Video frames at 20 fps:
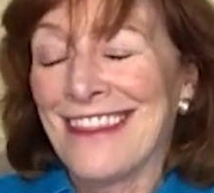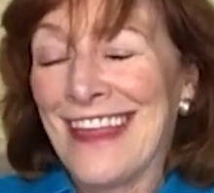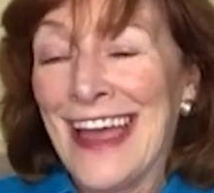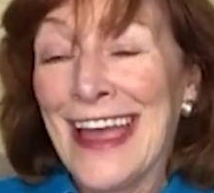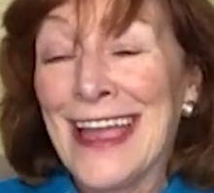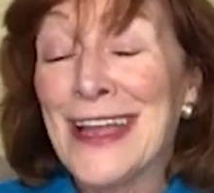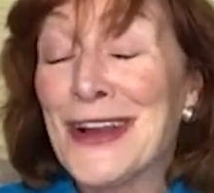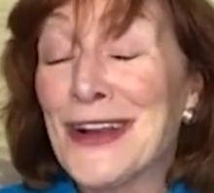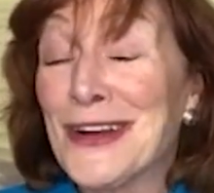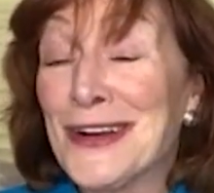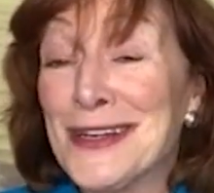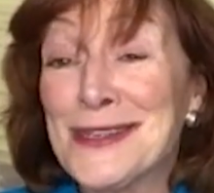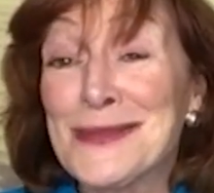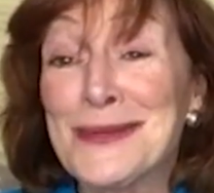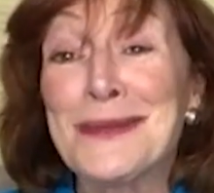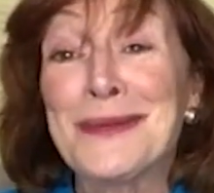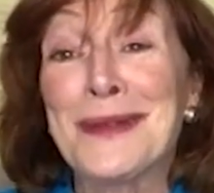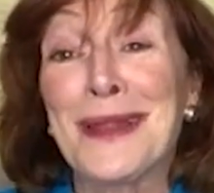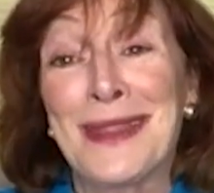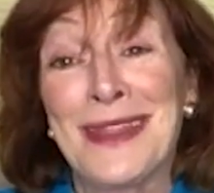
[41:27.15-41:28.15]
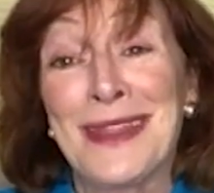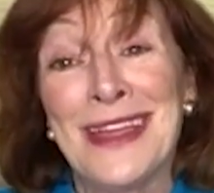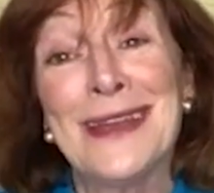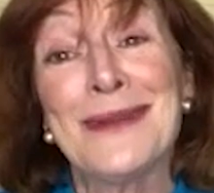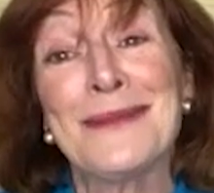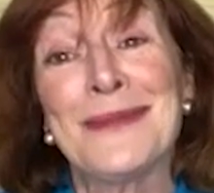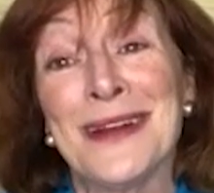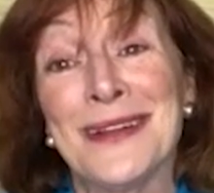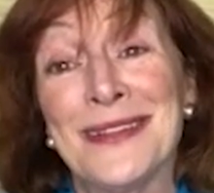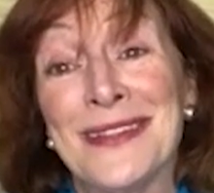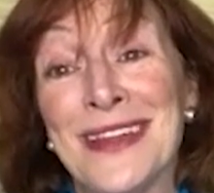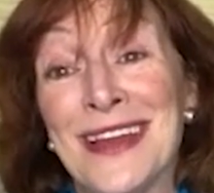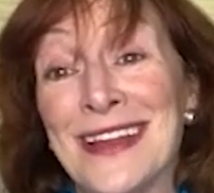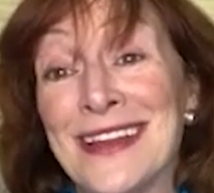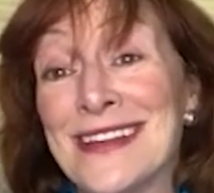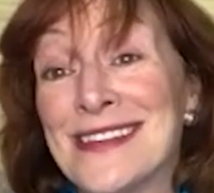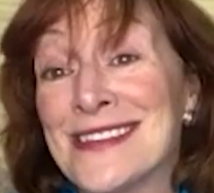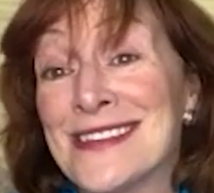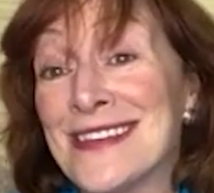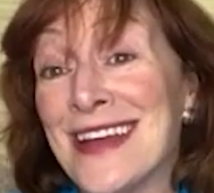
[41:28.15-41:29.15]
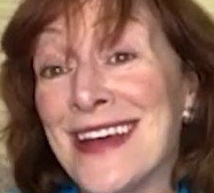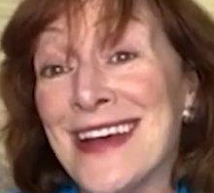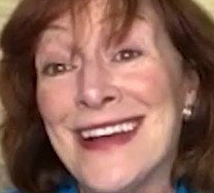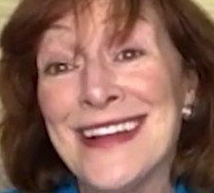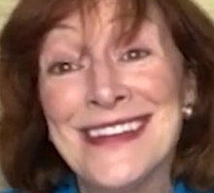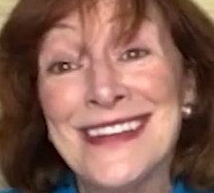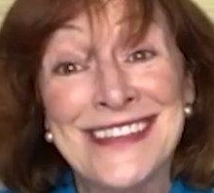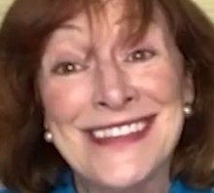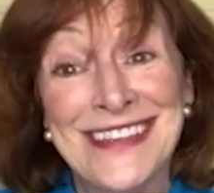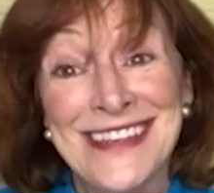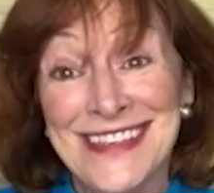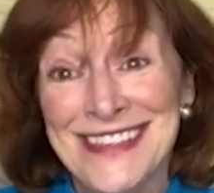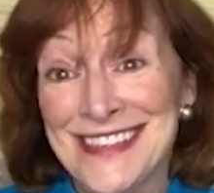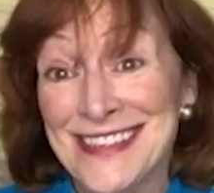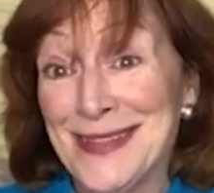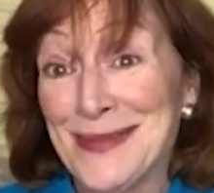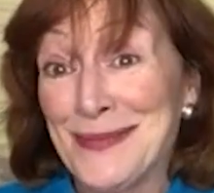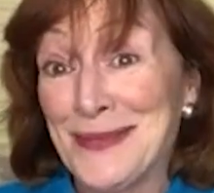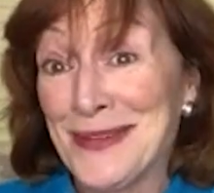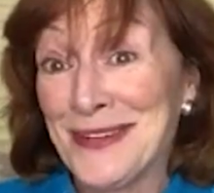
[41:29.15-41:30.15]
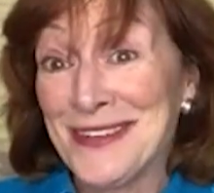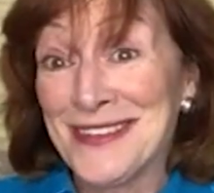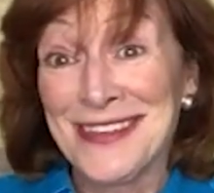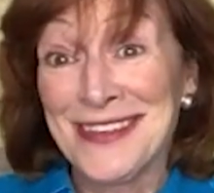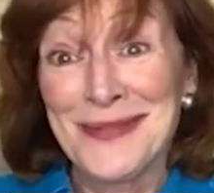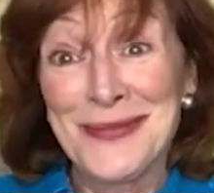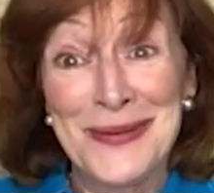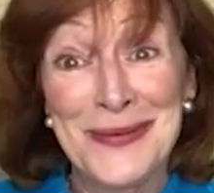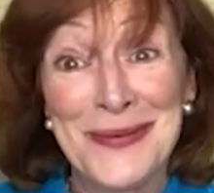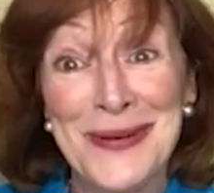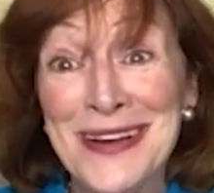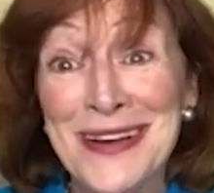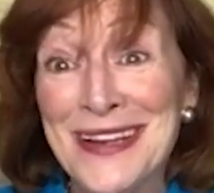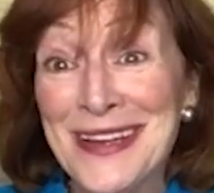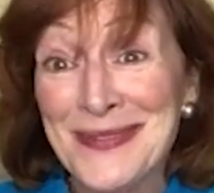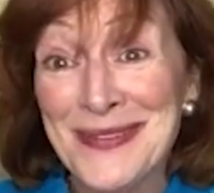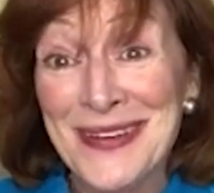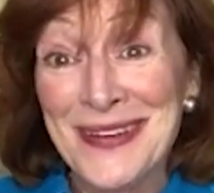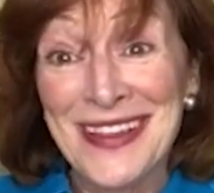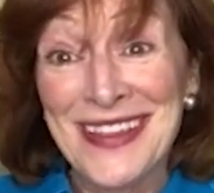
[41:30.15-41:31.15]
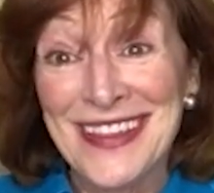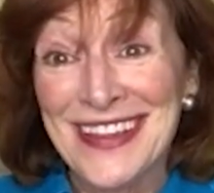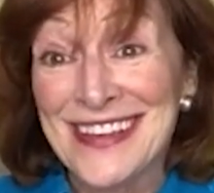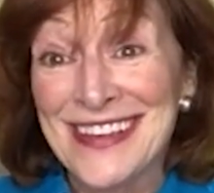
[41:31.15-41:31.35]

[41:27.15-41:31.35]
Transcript: I encourage people to think about that. It's not just the person we're working with.